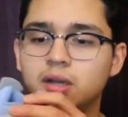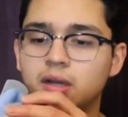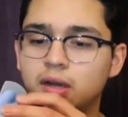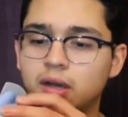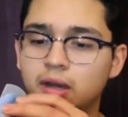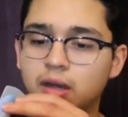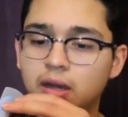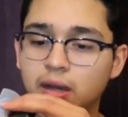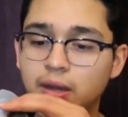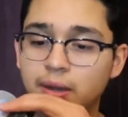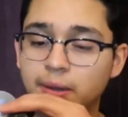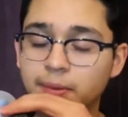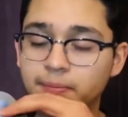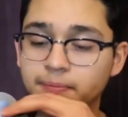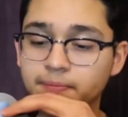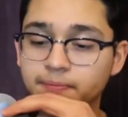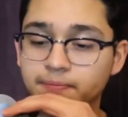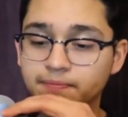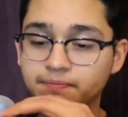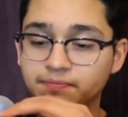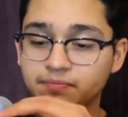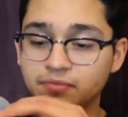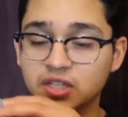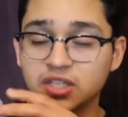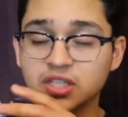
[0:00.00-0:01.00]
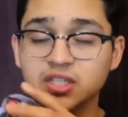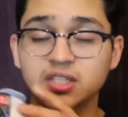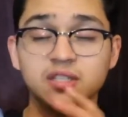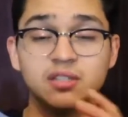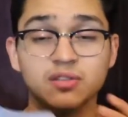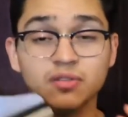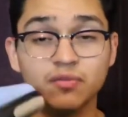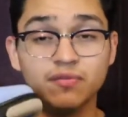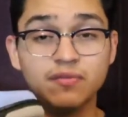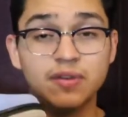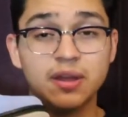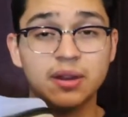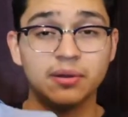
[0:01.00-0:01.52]
Um, this is
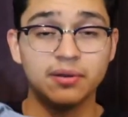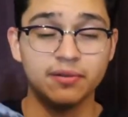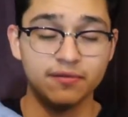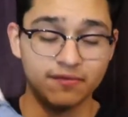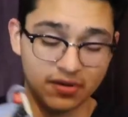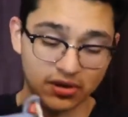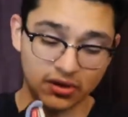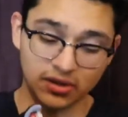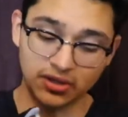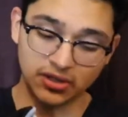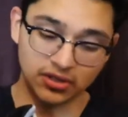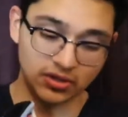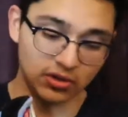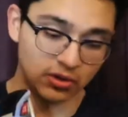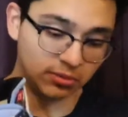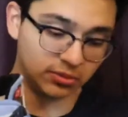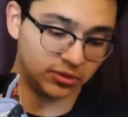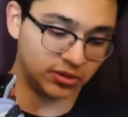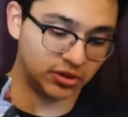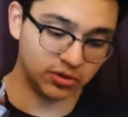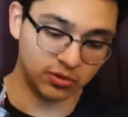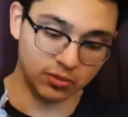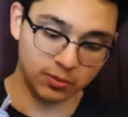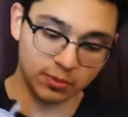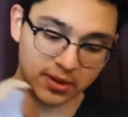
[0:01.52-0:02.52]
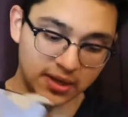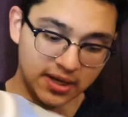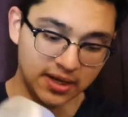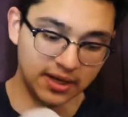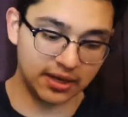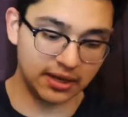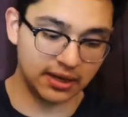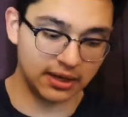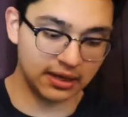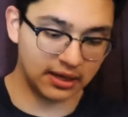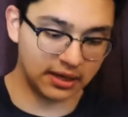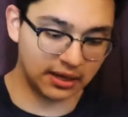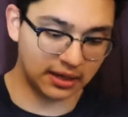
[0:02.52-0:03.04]
a very, very dope shoe, man.
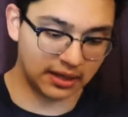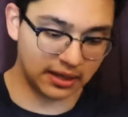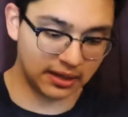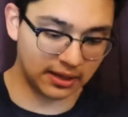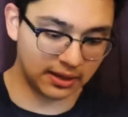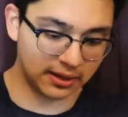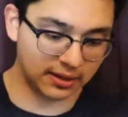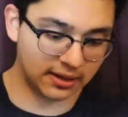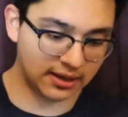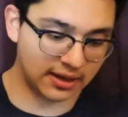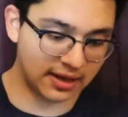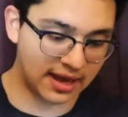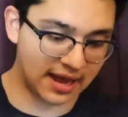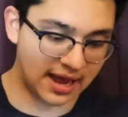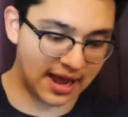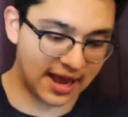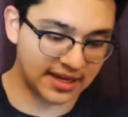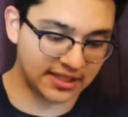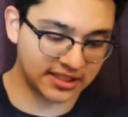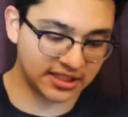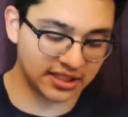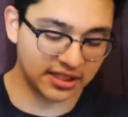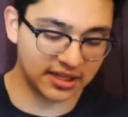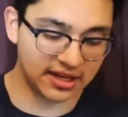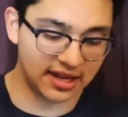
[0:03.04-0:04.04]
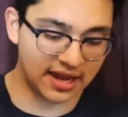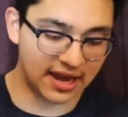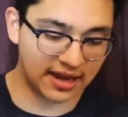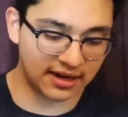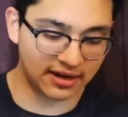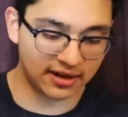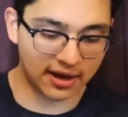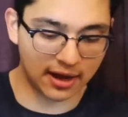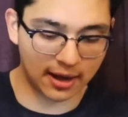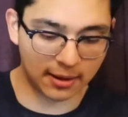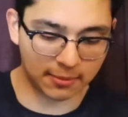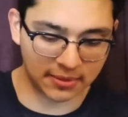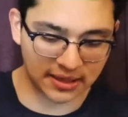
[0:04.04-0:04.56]
I actually had
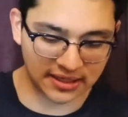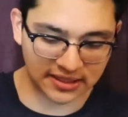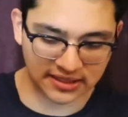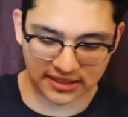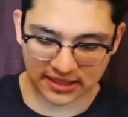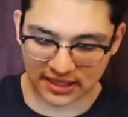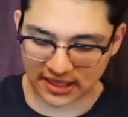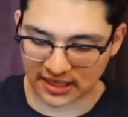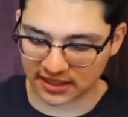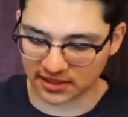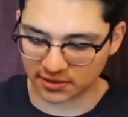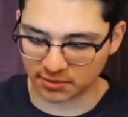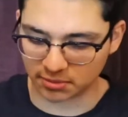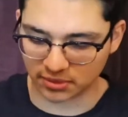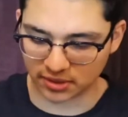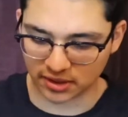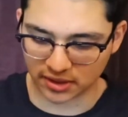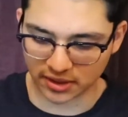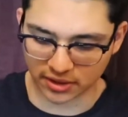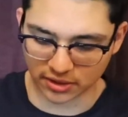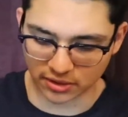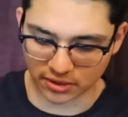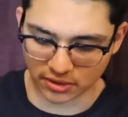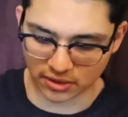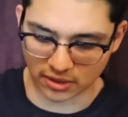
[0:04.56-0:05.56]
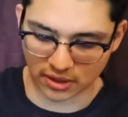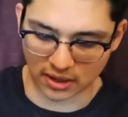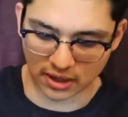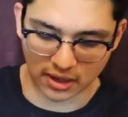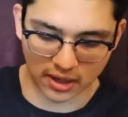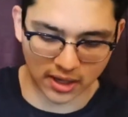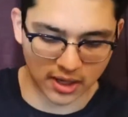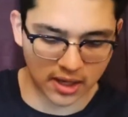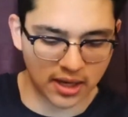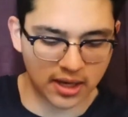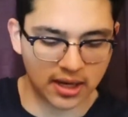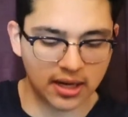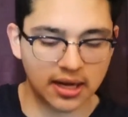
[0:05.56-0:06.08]
got my size, but, you know,
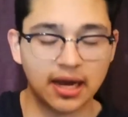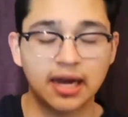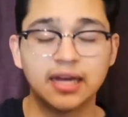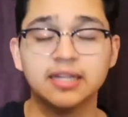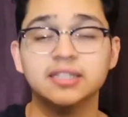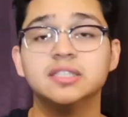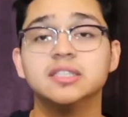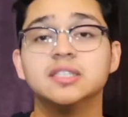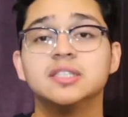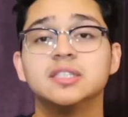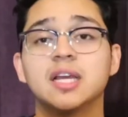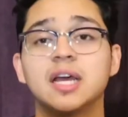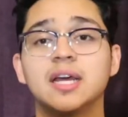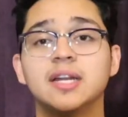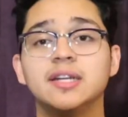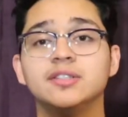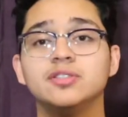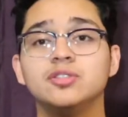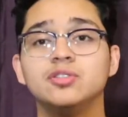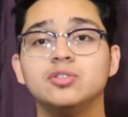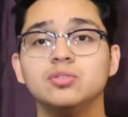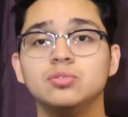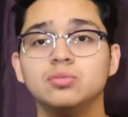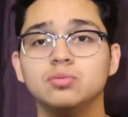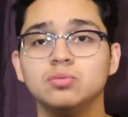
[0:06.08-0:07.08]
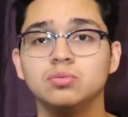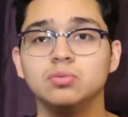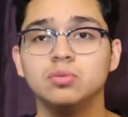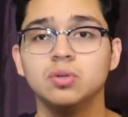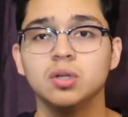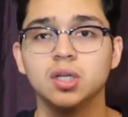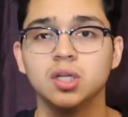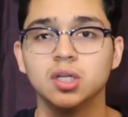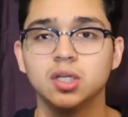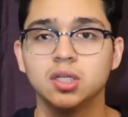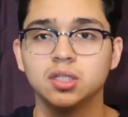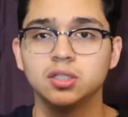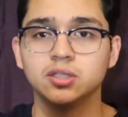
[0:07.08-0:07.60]
I decided to
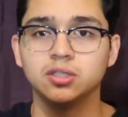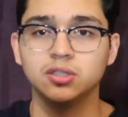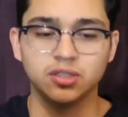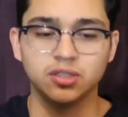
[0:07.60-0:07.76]
to